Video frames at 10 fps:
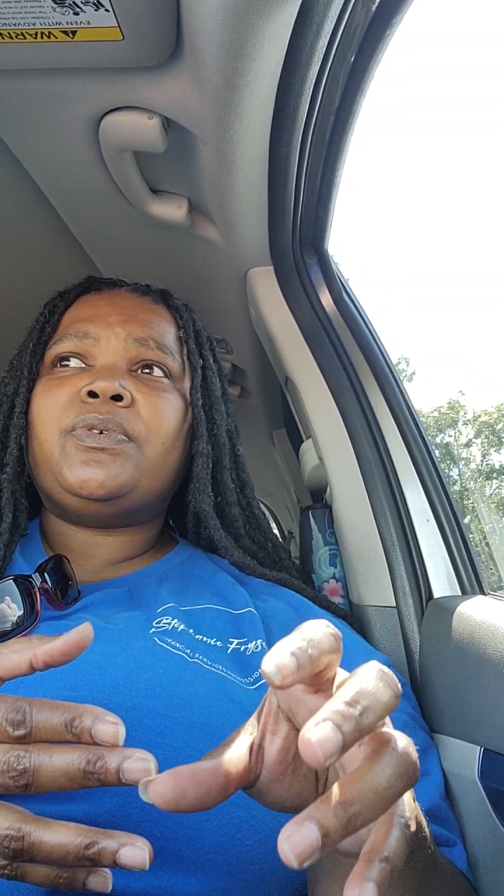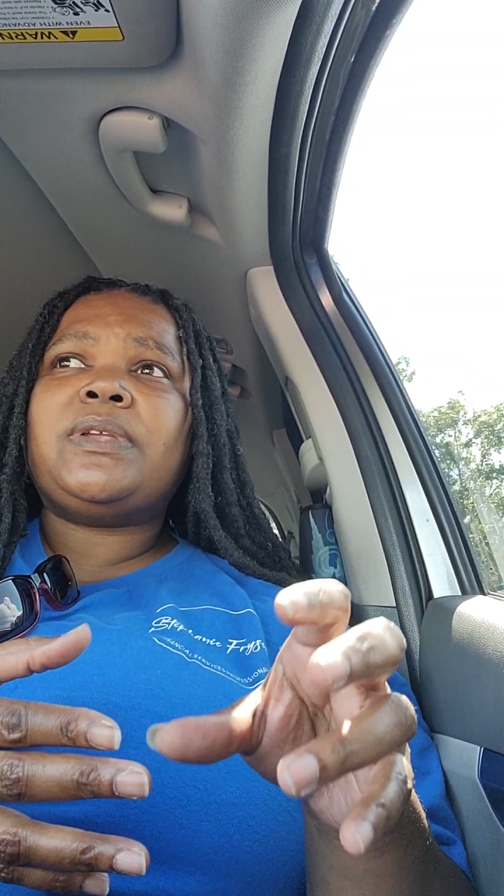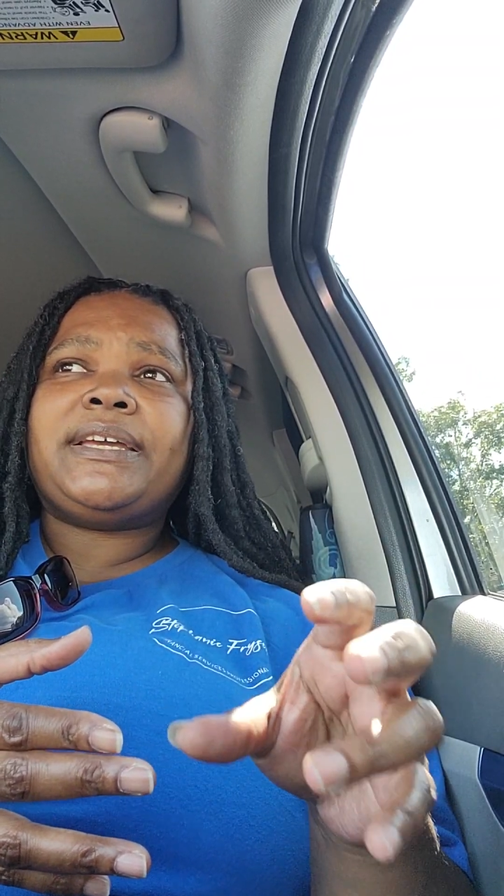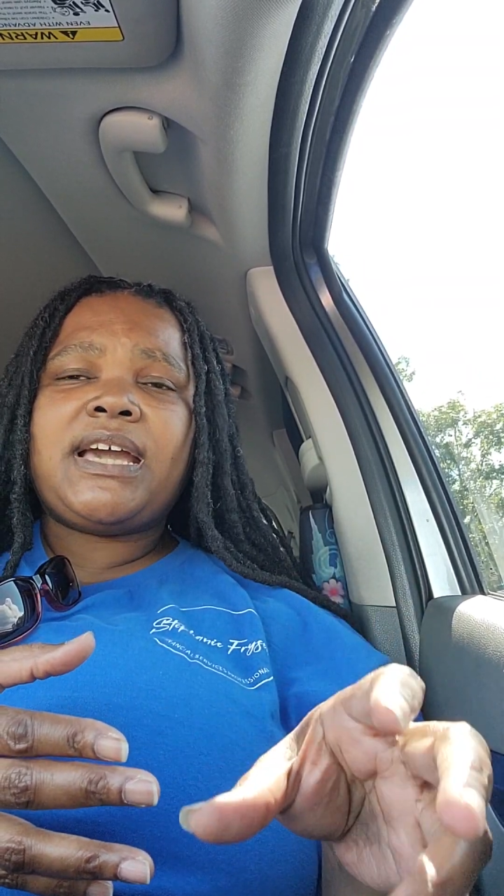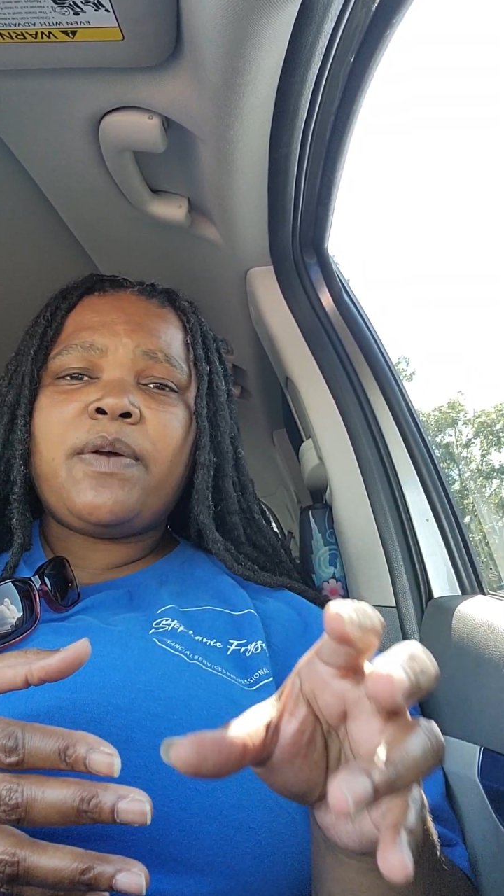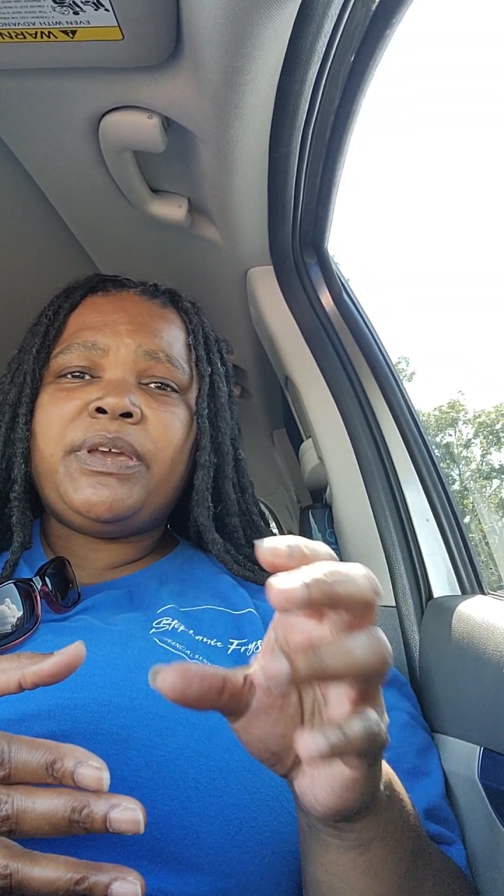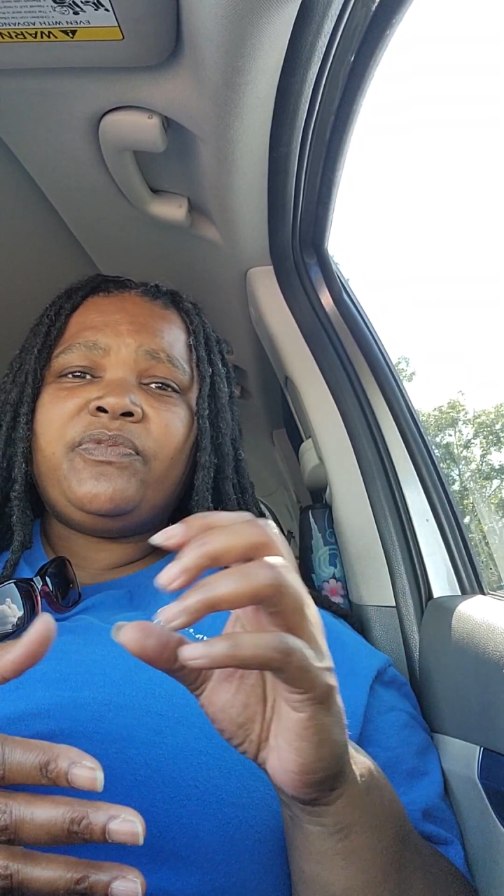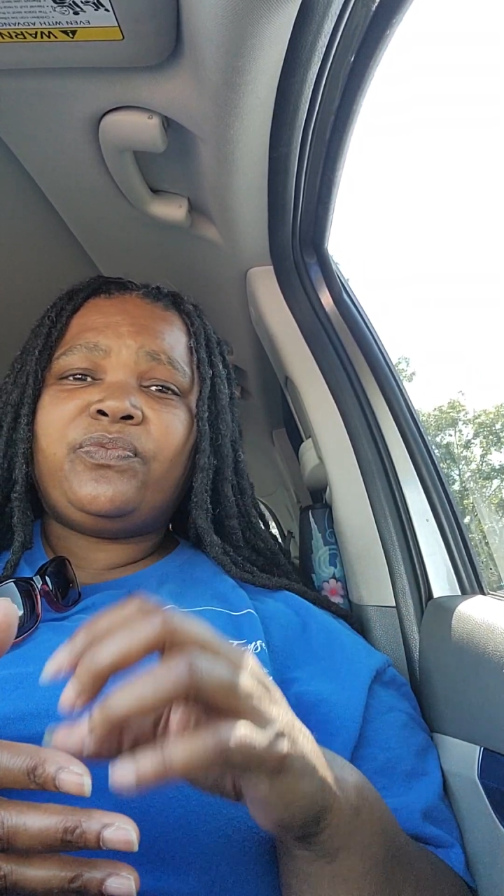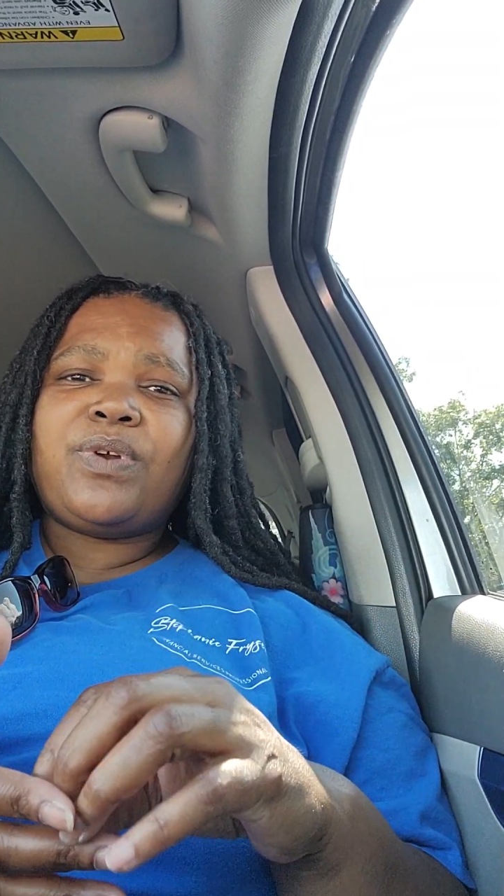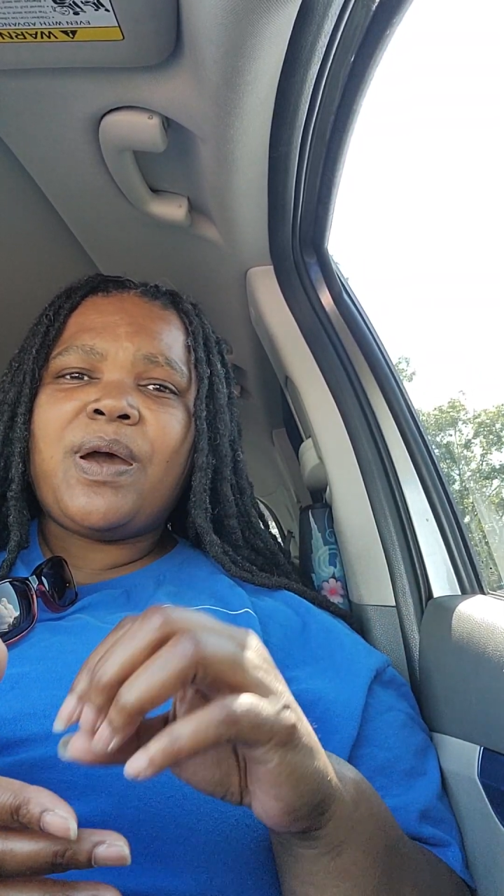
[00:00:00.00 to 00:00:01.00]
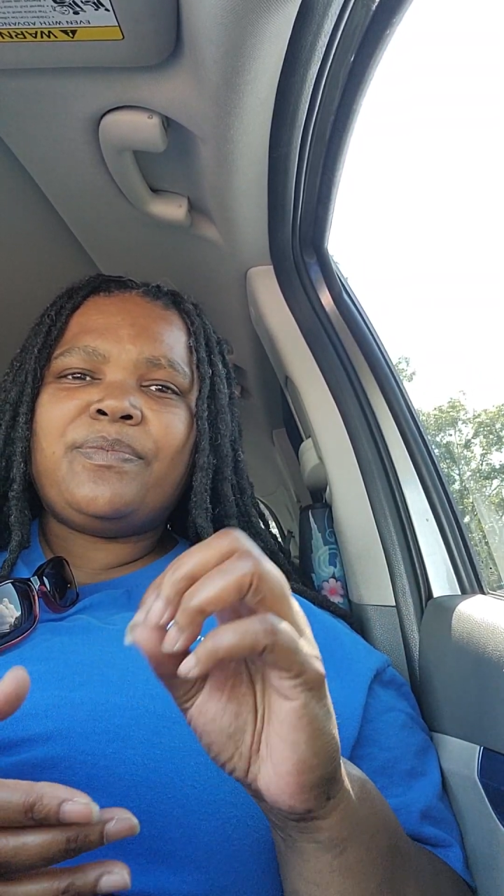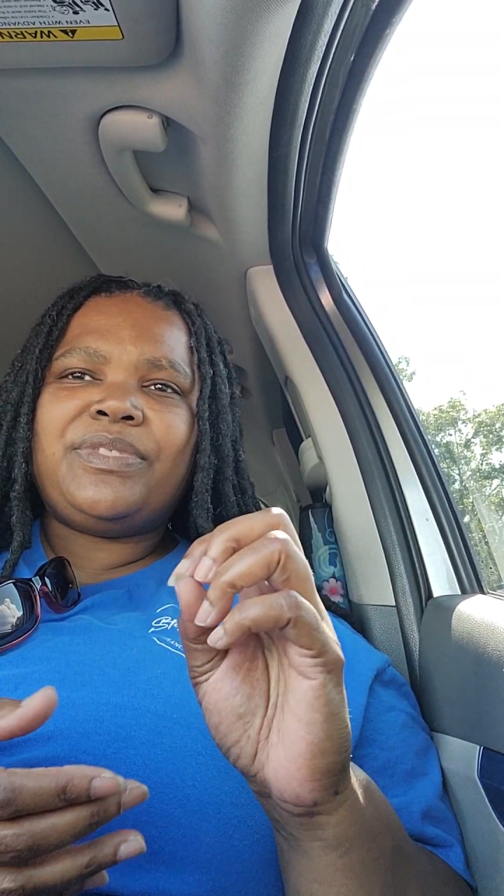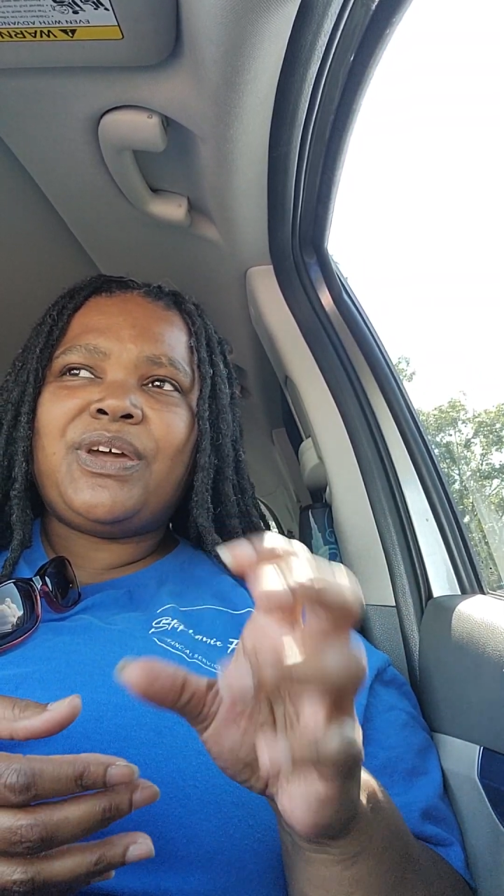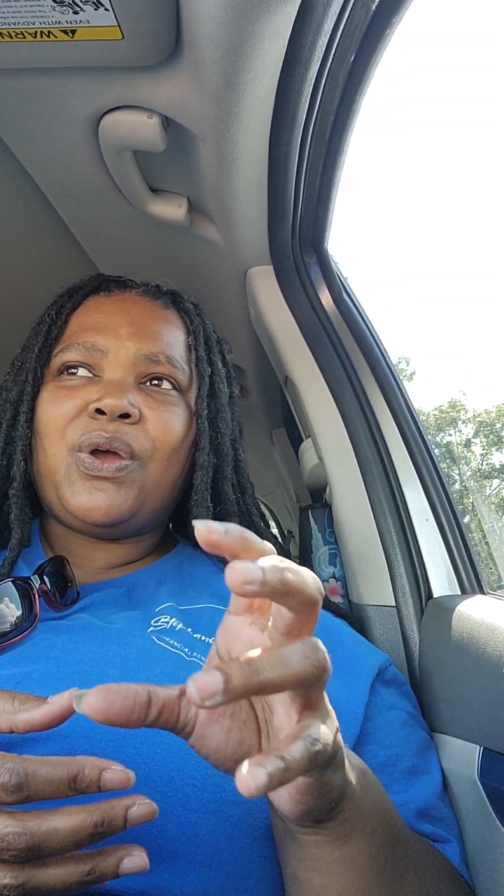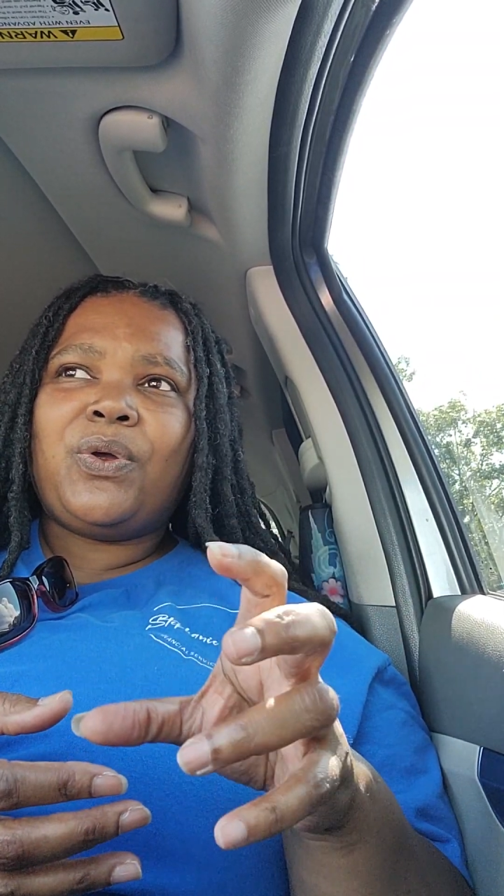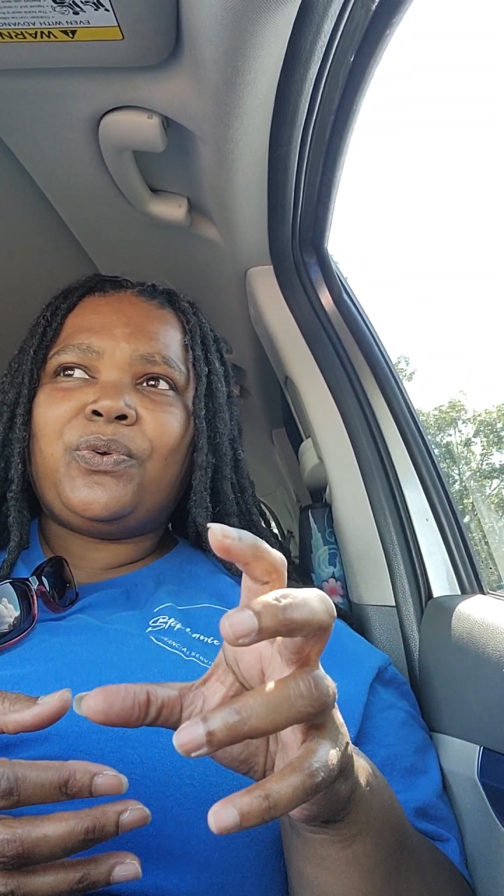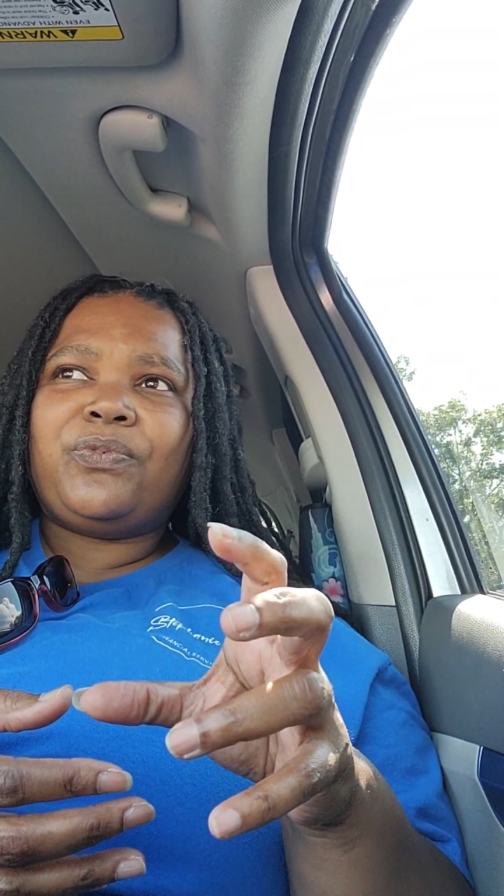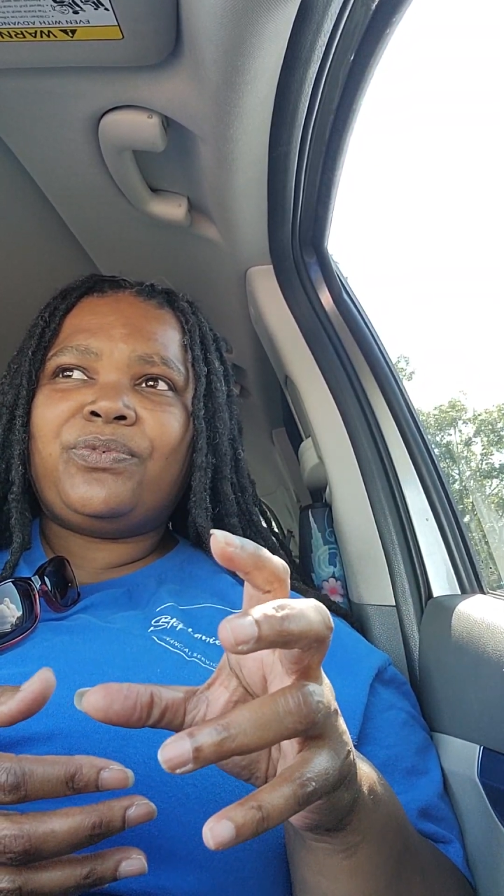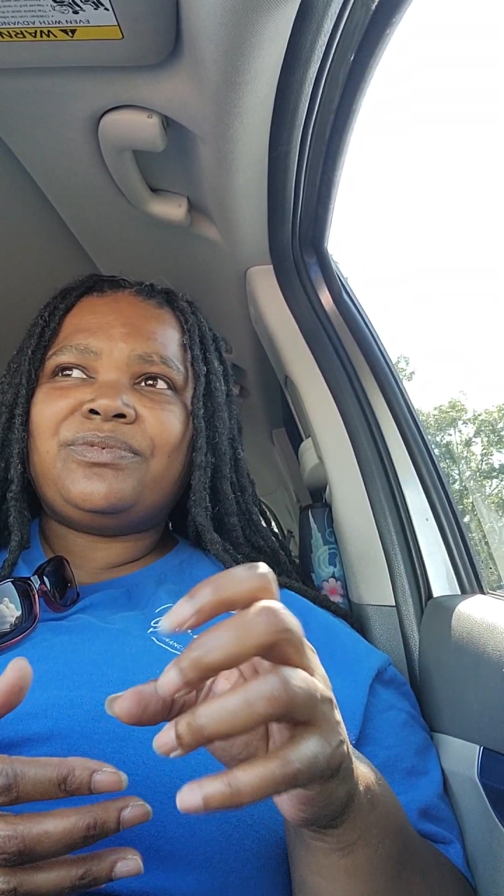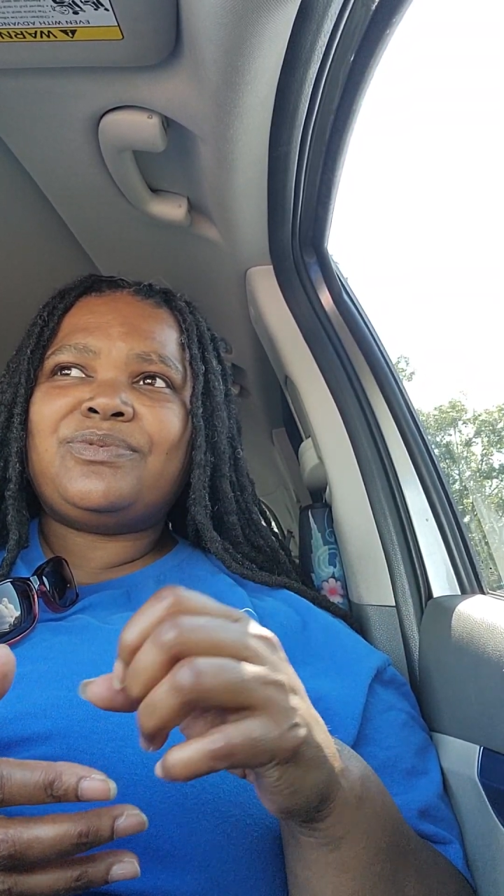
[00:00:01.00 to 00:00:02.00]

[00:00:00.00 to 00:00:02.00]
like coming from the earth,